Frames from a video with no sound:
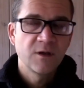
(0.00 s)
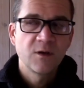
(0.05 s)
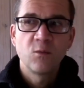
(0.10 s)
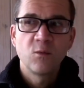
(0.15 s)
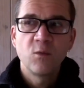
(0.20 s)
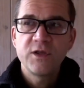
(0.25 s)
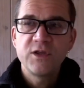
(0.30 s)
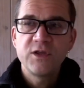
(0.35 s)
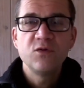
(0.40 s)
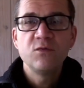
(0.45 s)

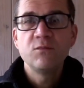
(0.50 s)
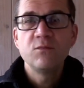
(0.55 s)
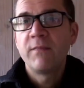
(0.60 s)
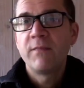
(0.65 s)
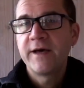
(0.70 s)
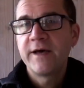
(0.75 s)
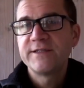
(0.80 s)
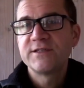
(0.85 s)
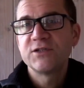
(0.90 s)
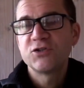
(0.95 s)
What you
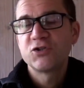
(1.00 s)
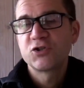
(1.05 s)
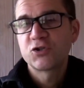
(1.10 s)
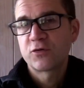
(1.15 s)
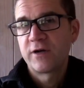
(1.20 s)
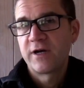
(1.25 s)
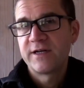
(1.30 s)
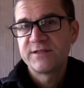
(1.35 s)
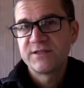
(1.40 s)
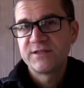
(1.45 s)
might
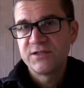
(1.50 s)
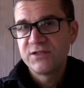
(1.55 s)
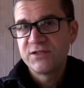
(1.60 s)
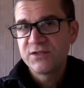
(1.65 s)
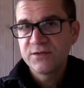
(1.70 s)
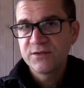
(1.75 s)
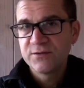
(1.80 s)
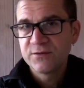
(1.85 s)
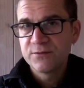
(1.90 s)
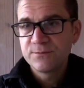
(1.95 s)
try to
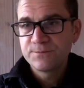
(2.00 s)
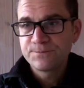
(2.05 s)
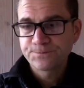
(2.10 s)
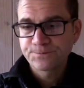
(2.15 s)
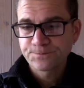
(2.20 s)
do,